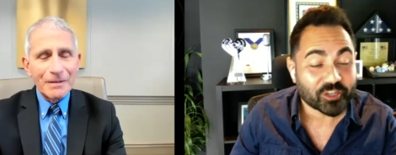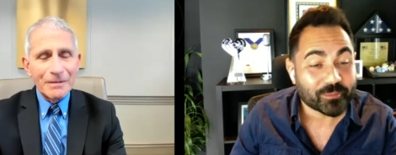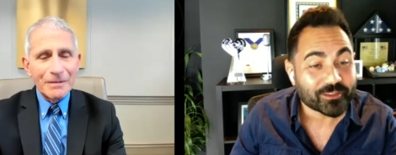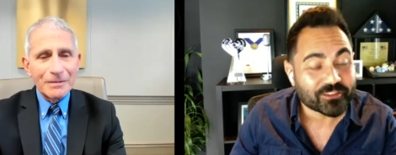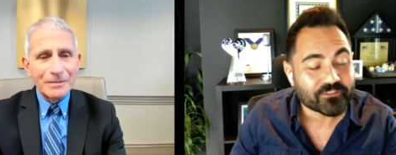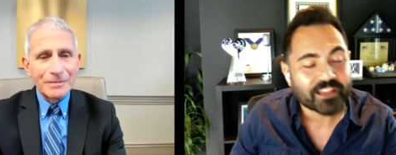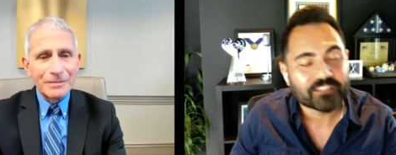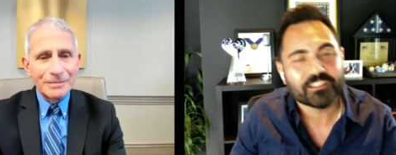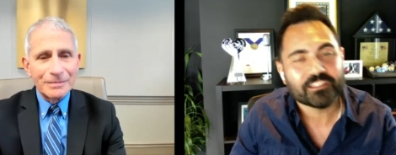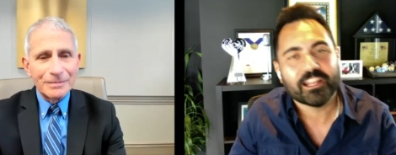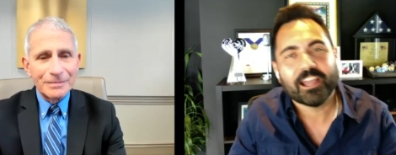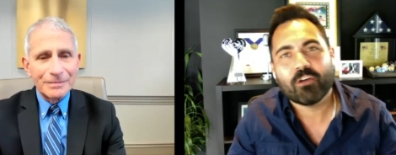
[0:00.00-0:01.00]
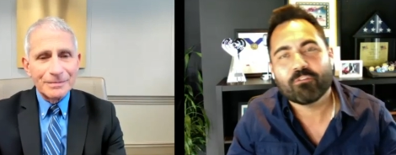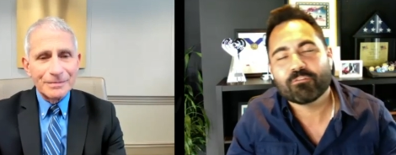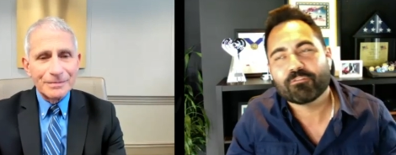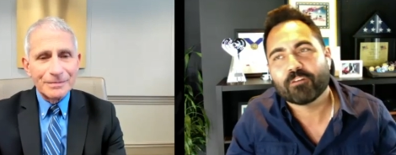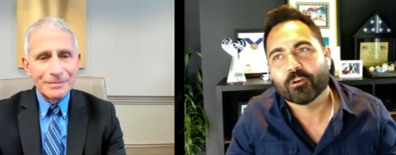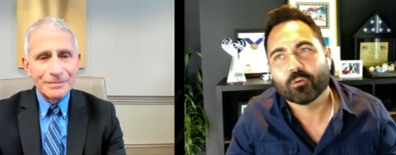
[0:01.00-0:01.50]
Speaker 1: about the vaccine, how
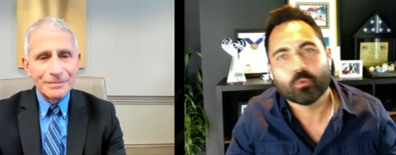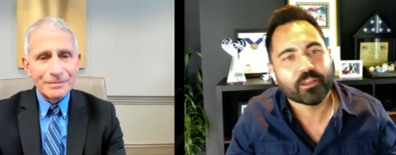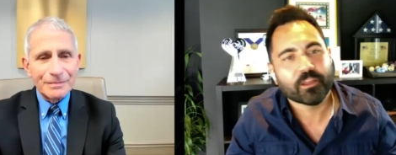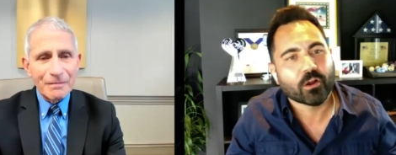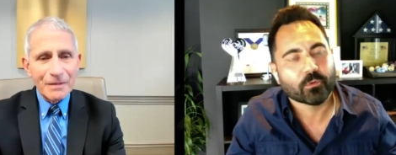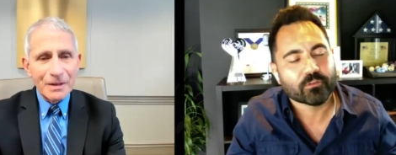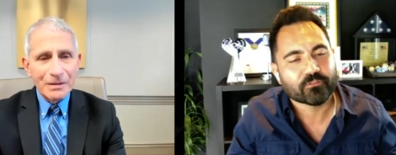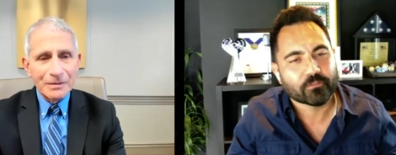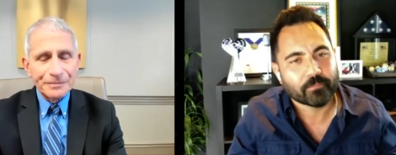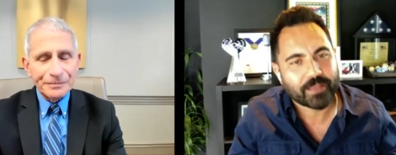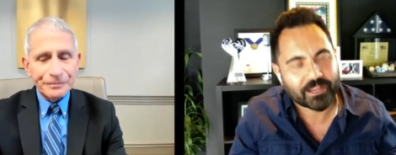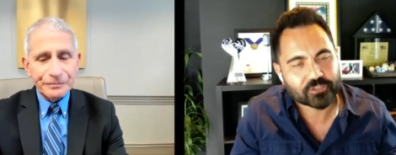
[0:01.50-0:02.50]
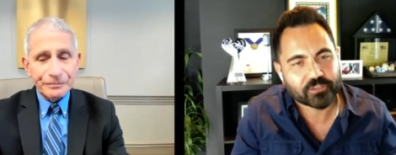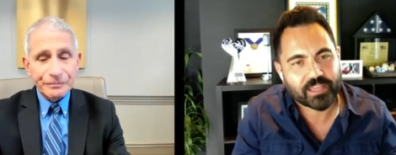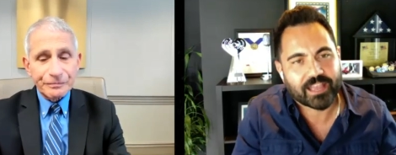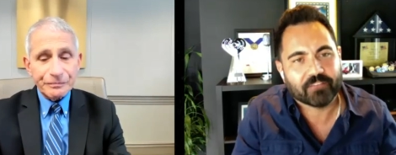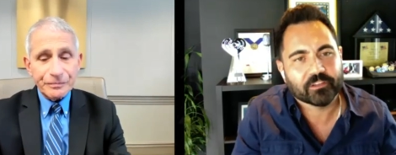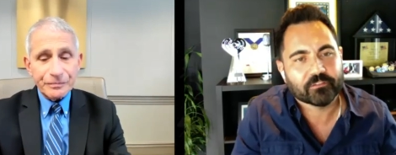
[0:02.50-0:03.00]
far away are we from actually
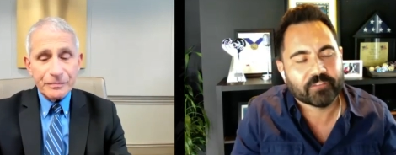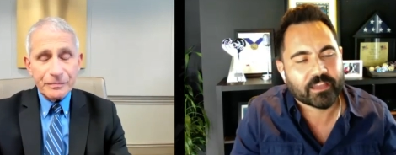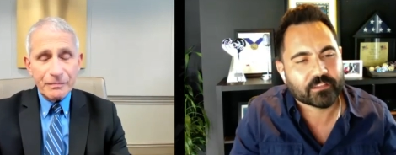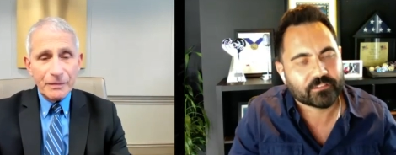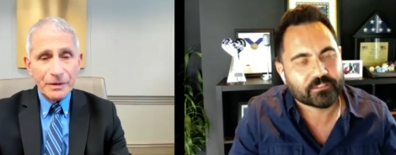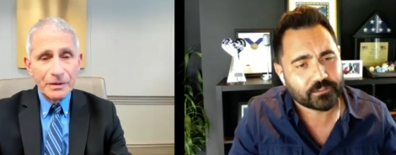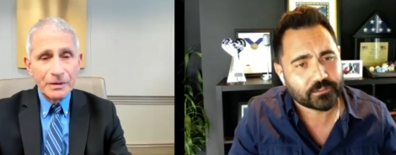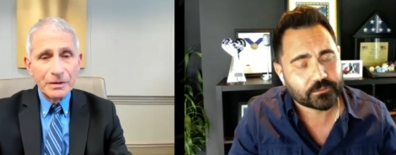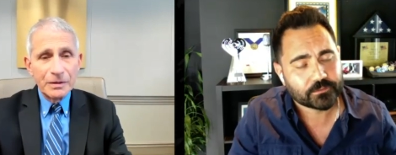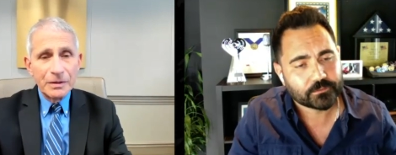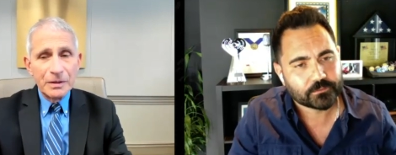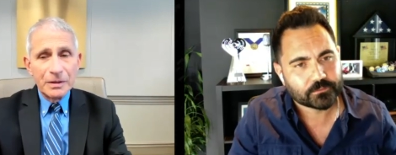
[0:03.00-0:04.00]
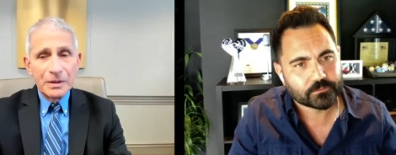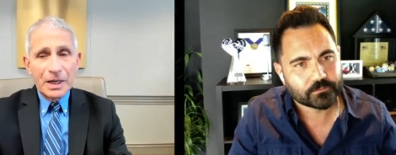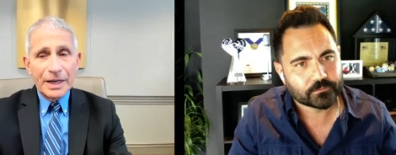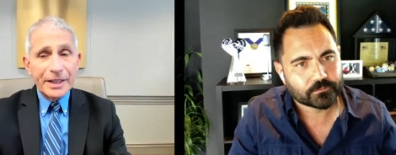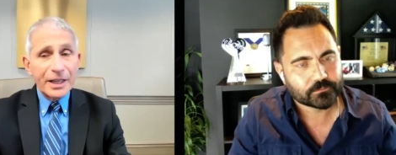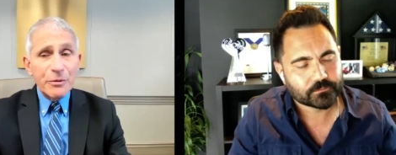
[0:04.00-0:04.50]
having a vaccine?
Speaker 2: I
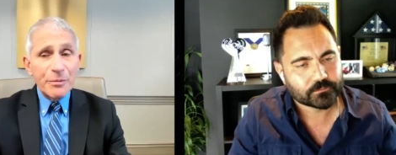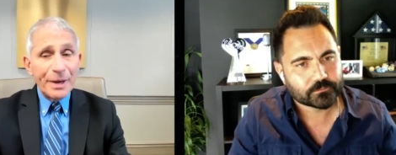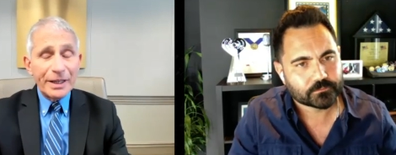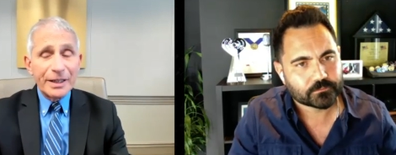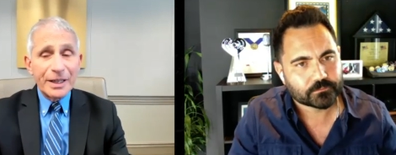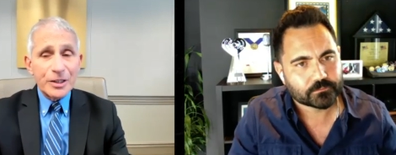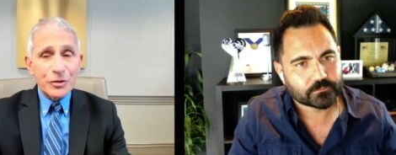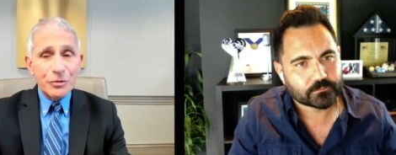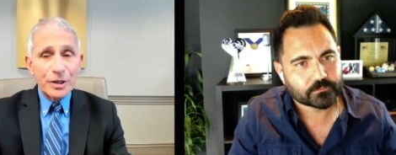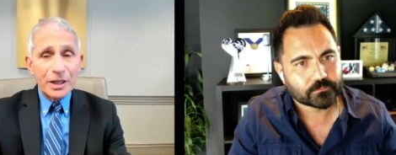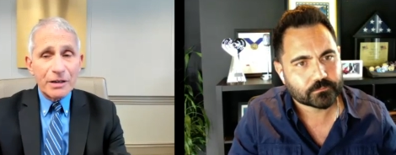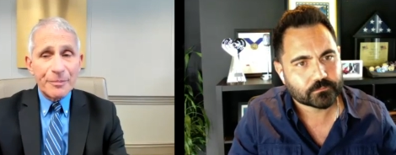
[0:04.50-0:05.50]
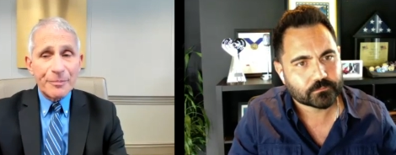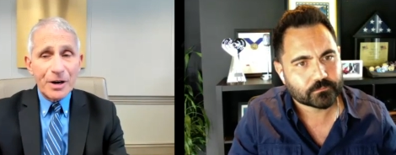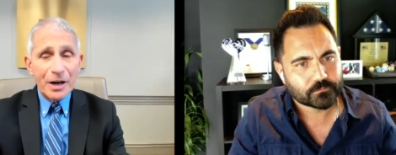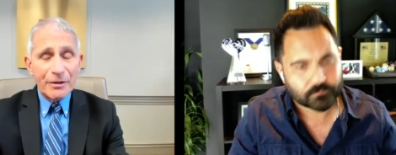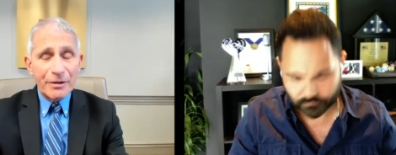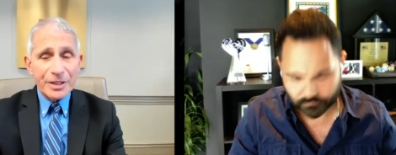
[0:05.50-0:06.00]
think we're making extraordinary
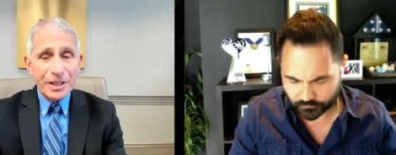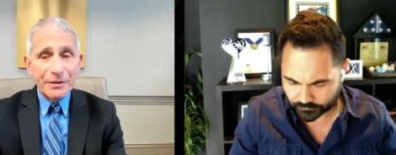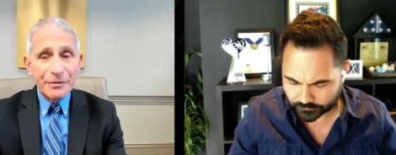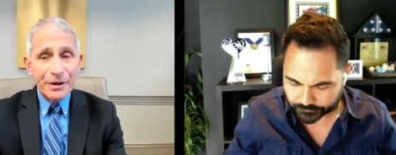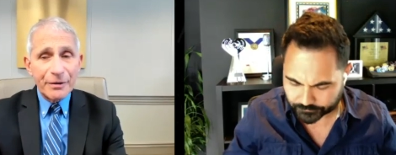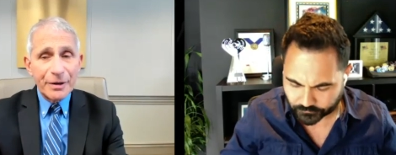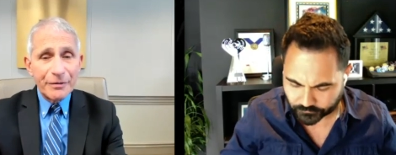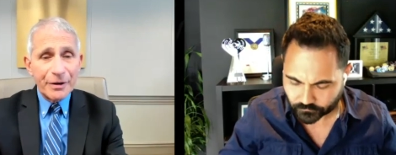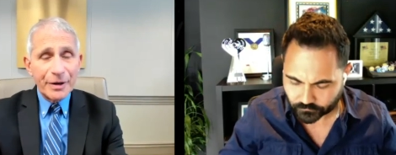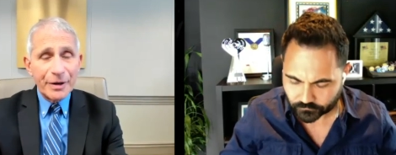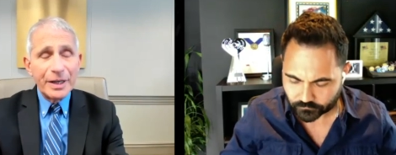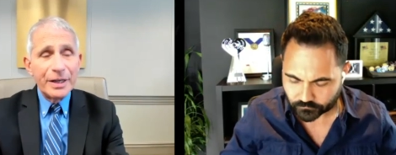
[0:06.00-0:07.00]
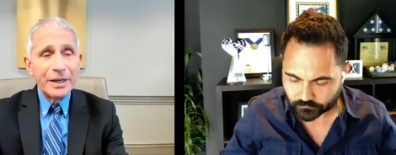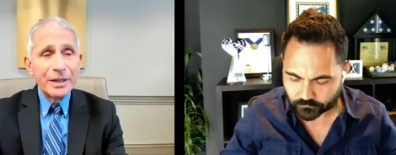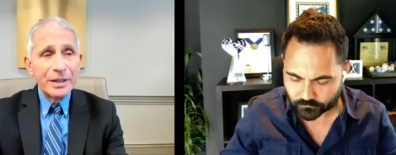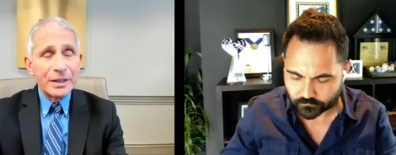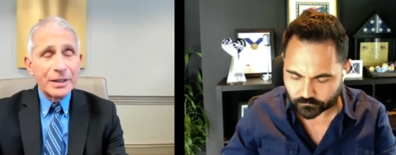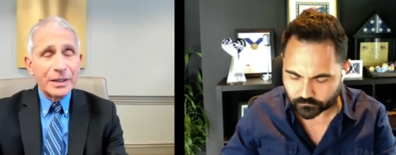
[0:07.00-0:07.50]
progress in a very, very
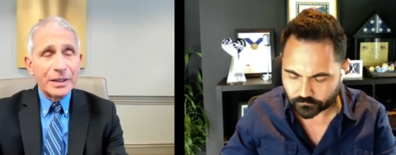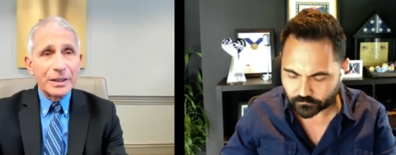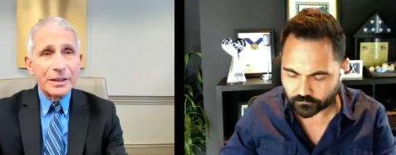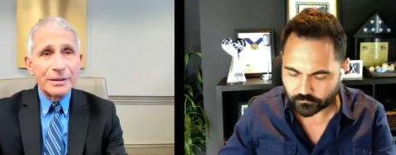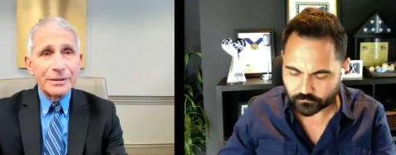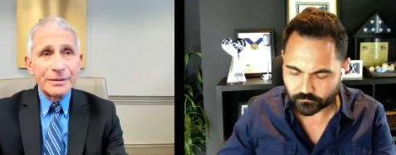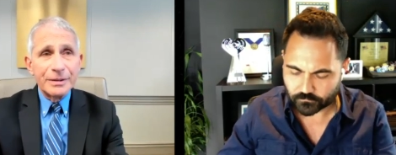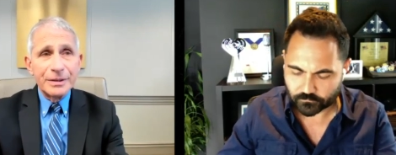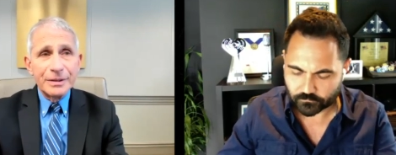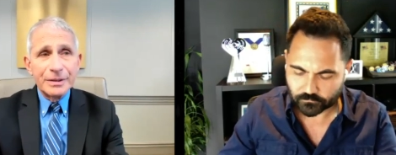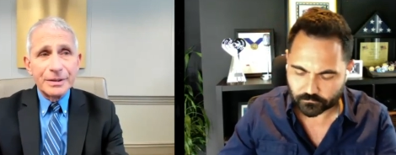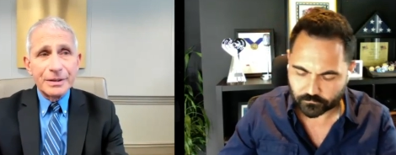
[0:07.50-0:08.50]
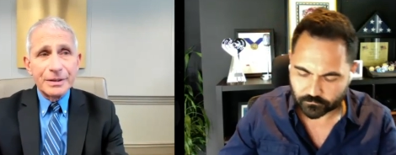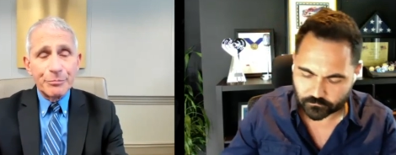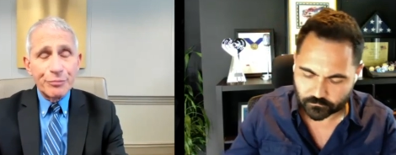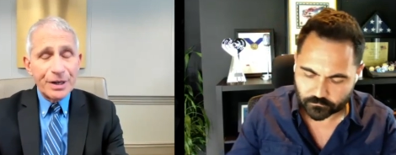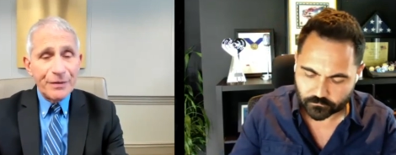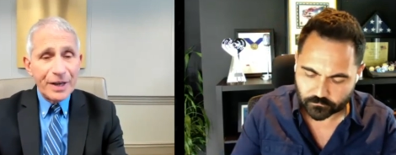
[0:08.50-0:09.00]
uh,
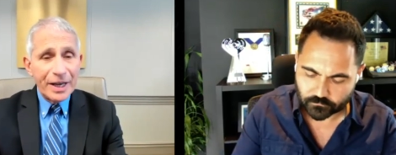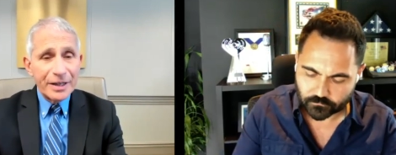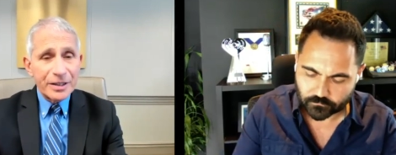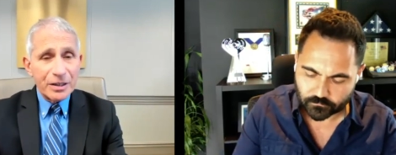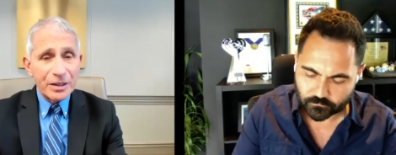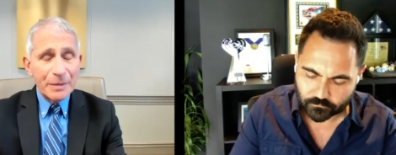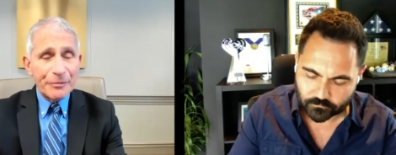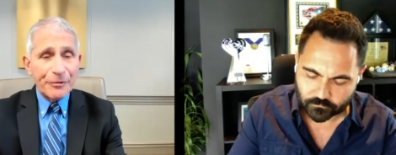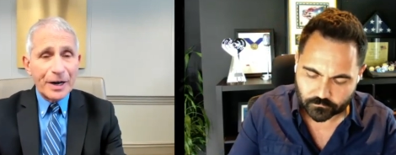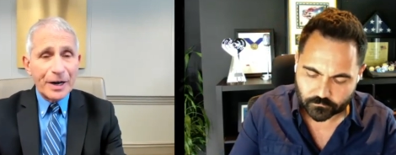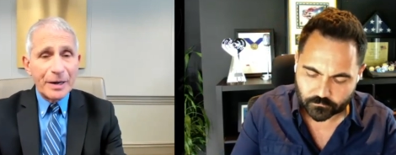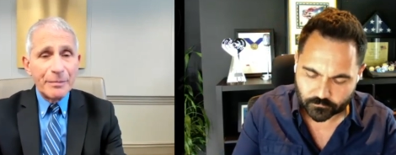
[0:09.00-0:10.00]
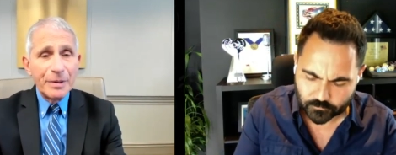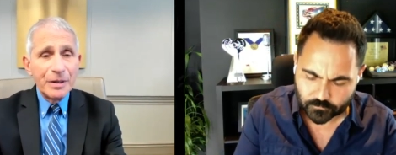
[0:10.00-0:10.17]
abbreviated time frame.